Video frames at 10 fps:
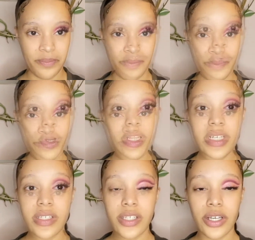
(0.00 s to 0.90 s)
For
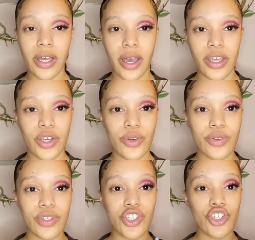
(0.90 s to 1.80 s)
this look, I
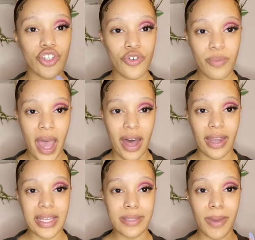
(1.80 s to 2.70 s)
used two
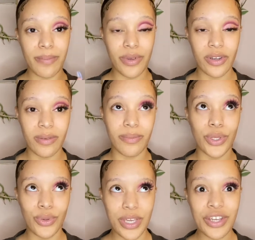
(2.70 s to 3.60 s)
palettes by
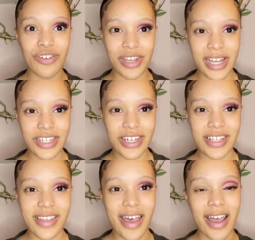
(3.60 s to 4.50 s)
Beauty
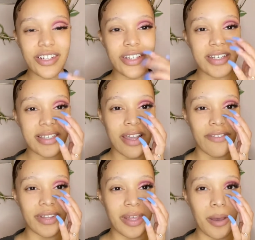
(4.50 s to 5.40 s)
Creations. I actually
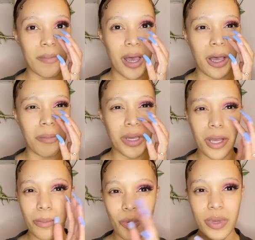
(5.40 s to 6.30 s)
discovered them a
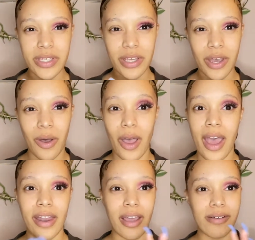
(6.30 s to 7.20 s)
couple weeks ago,
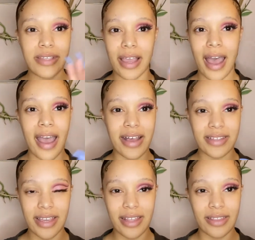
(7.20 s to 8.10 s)
and I was like, I had
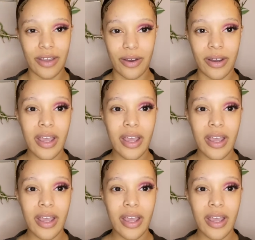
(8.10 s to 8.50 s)
to get their